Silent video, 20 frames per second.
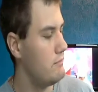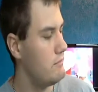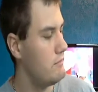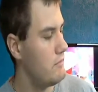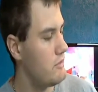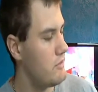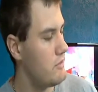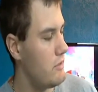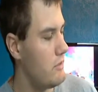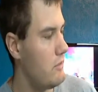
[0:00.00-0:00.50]

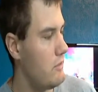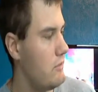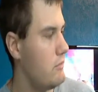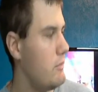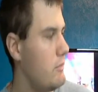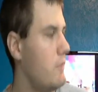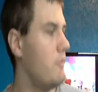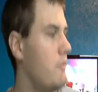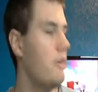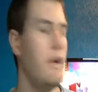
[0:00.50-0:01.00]
So
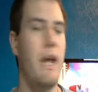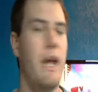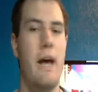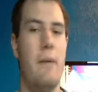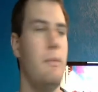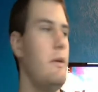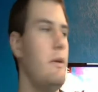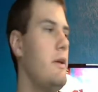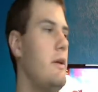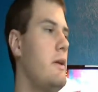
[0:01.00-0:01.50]
I'm very
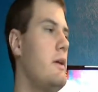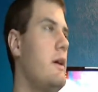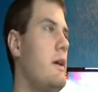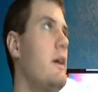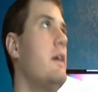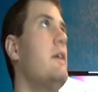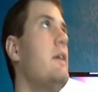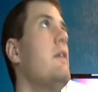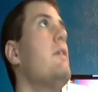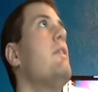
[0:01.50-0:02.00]
happy.
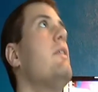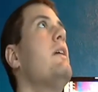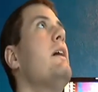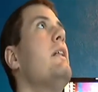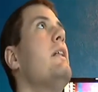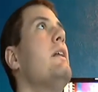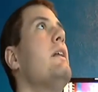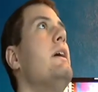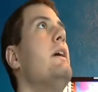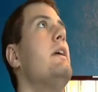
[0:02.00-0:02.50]
Another thing I
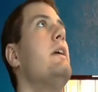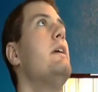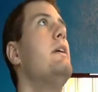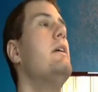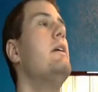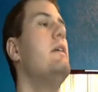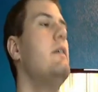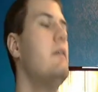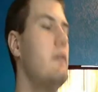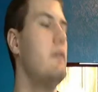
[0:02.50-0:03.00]
like
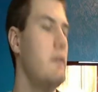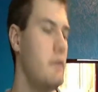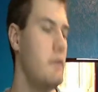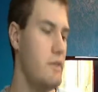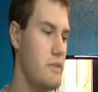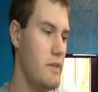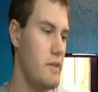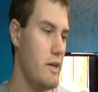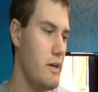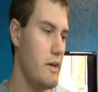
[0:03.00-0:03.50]

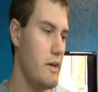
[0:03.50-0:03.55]
is